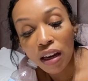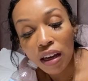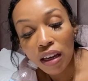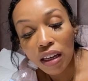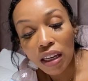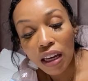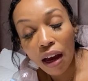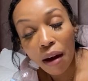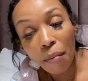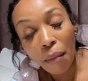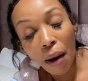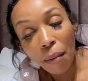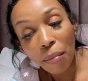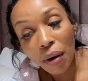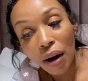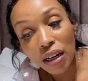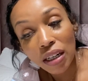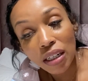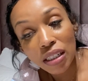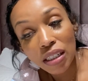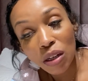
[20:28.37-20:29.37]
yeah, my
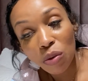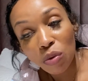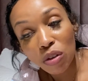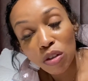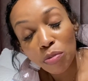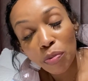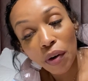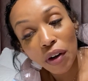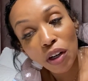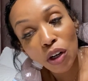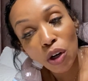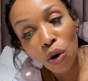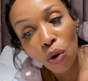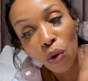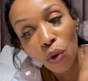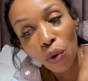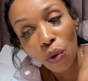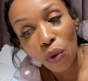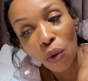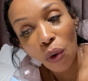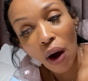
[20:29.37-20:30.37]
pregnancy was pretty
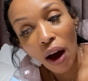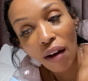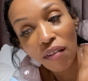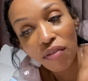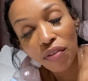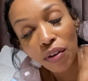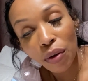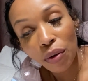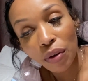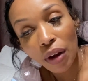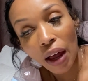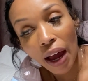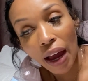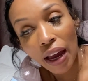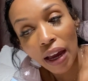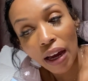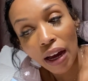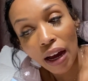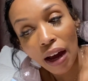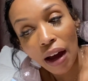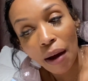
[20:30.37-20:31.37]
cool. I feel
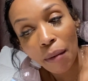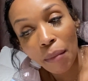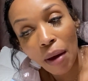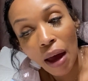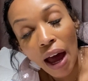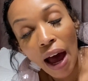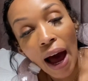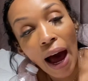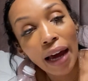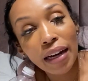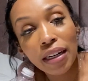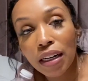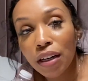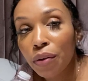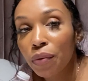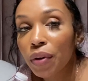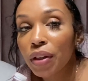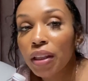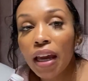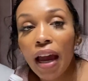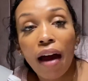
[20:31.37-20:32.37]
like I didn't
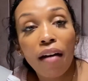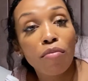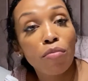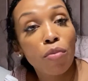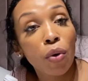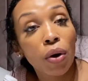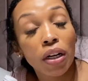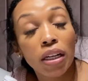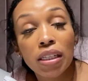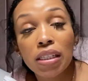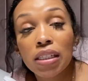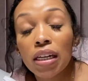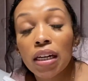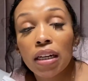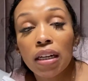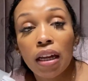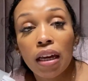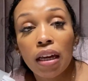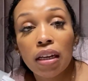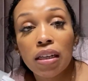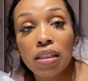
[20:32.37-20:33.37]
really have morning
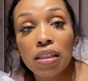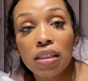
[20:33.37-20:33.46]
sickness.